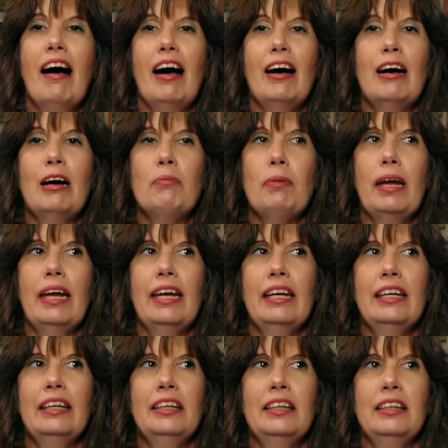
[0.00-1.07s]
Um,
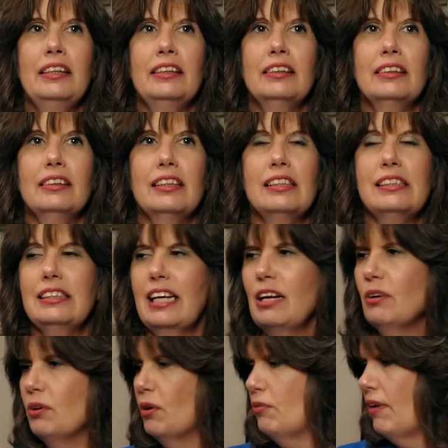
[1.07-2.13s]
and see, I
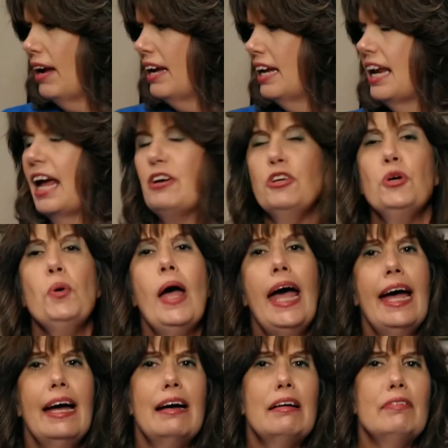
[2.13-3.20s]
don't know if I, and I do
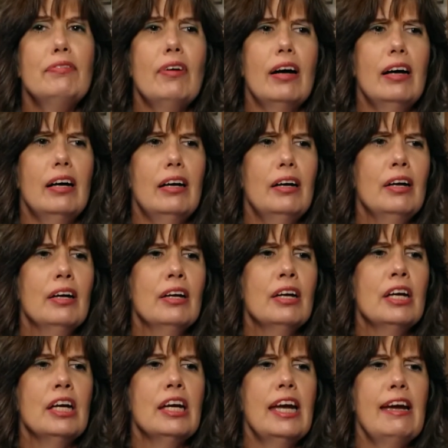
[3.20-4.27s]
have, uh,
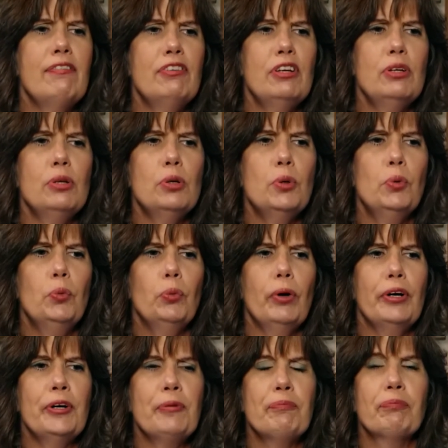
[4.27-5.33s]
if you,
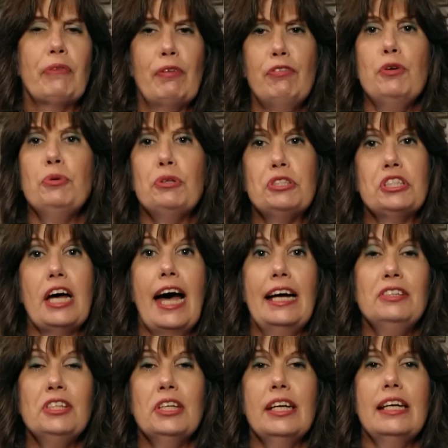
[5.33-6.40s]
um, if you
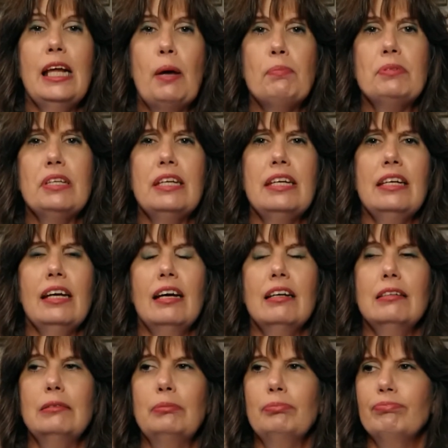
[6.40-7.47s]
decide to get Ipsy,
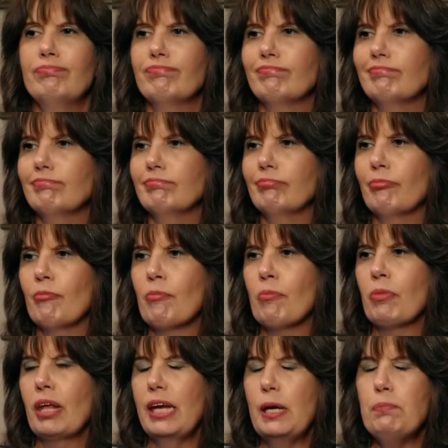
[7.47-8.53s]
um,
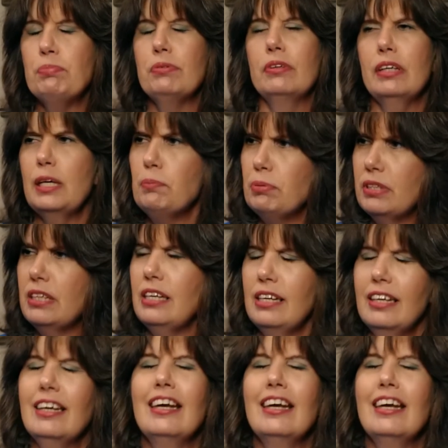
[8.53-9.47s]
Ip, Ipsy,